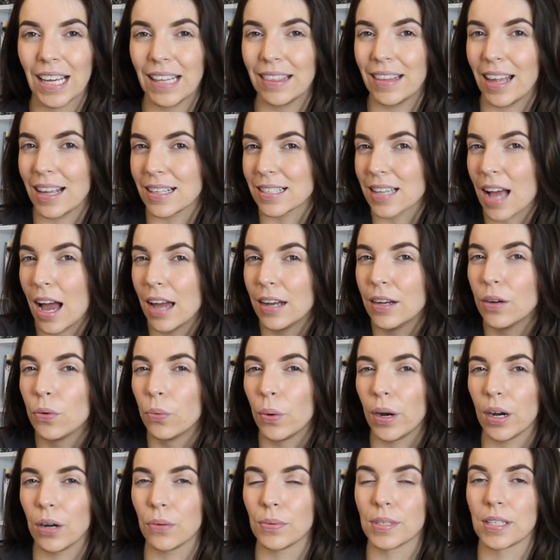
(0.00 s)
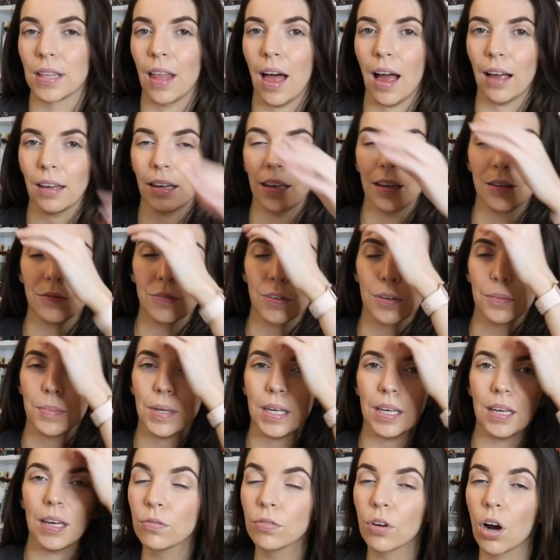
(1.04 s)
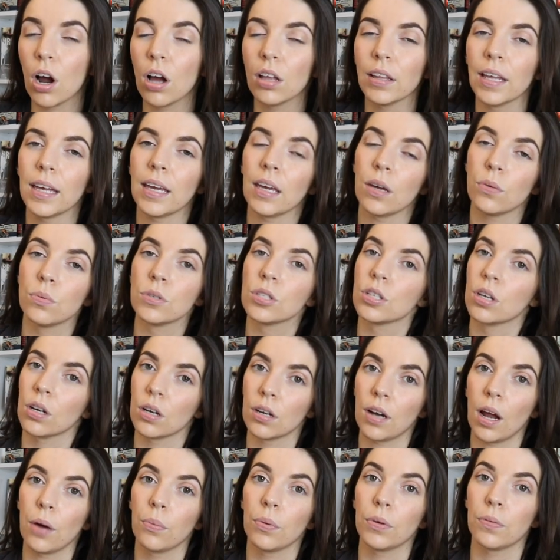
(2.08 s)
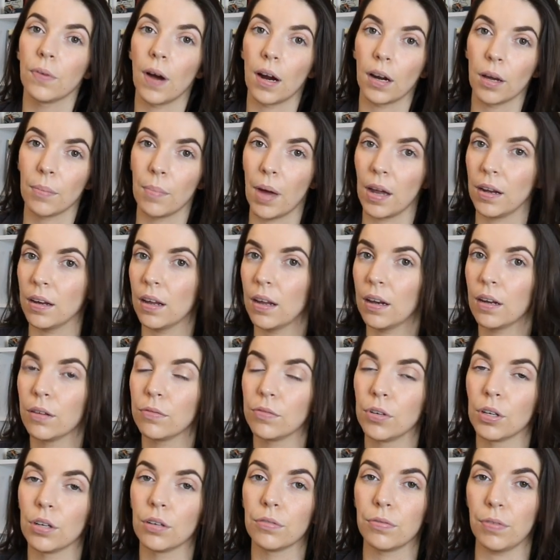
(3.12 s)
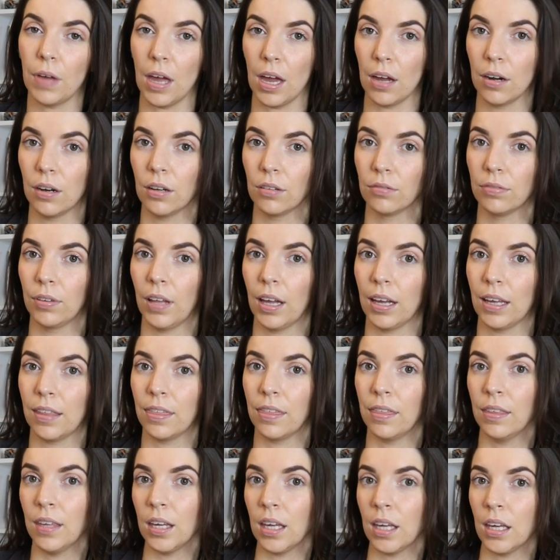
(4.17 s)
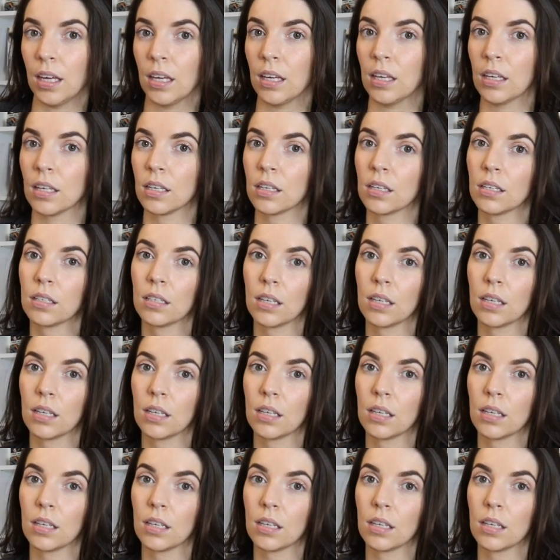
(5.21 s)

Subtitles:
that's kind of where it was lacking for me. Overall, like, it was good. I would recommend it if you're a fan of like the